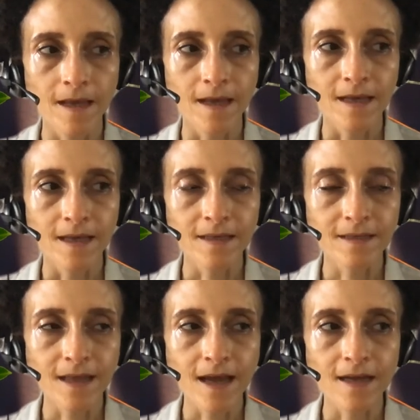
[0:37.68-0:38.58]
is
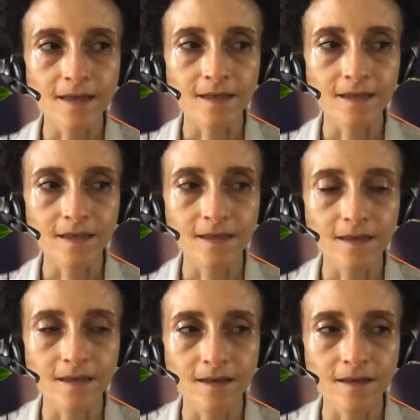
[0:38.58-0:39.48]
that
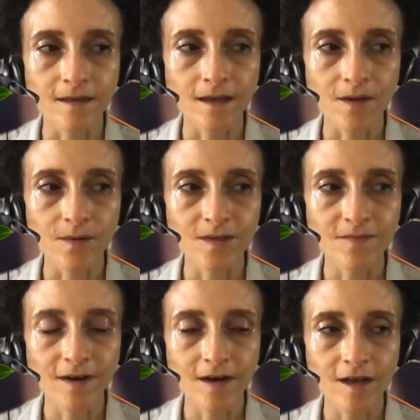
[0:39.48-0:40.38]
I was
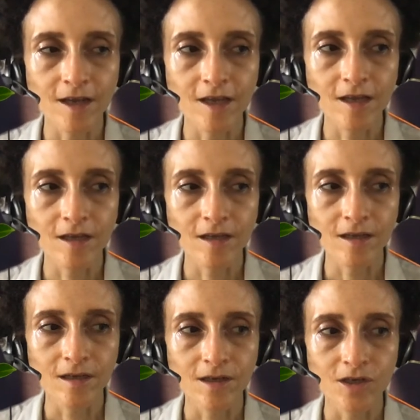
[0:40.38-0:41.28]
very
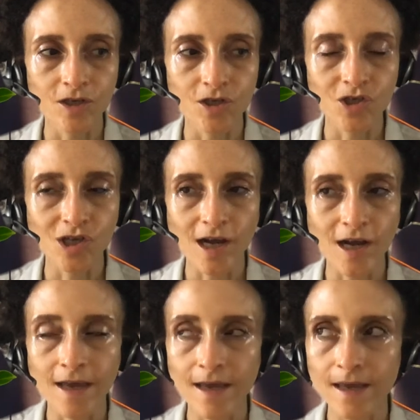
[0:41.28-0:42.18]

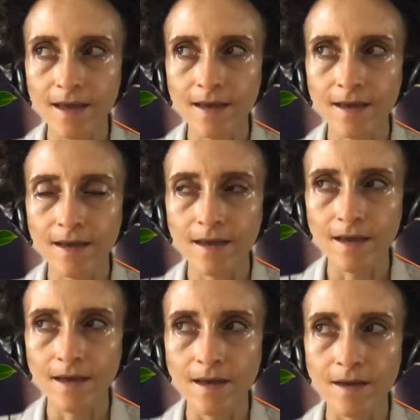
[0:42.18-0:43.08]
shy,
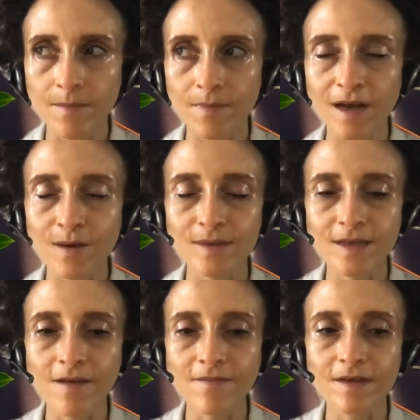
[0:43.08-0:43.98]
but I was
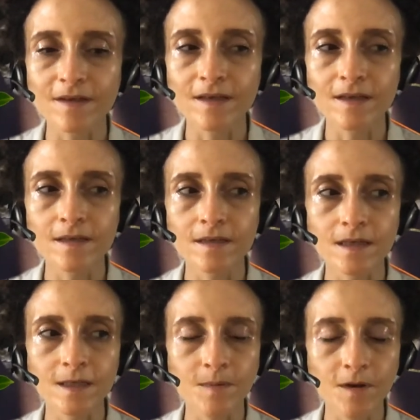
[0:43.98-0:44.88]
having these
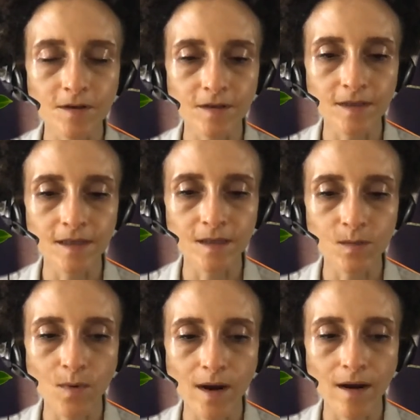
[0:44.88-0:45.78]
experiences
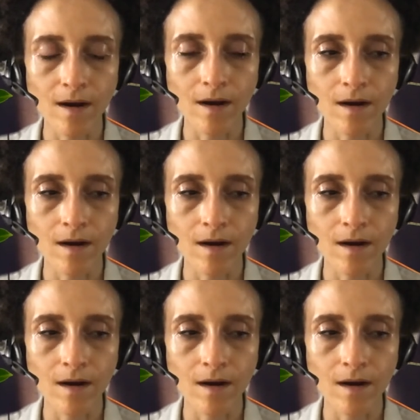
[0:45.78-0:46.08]
where,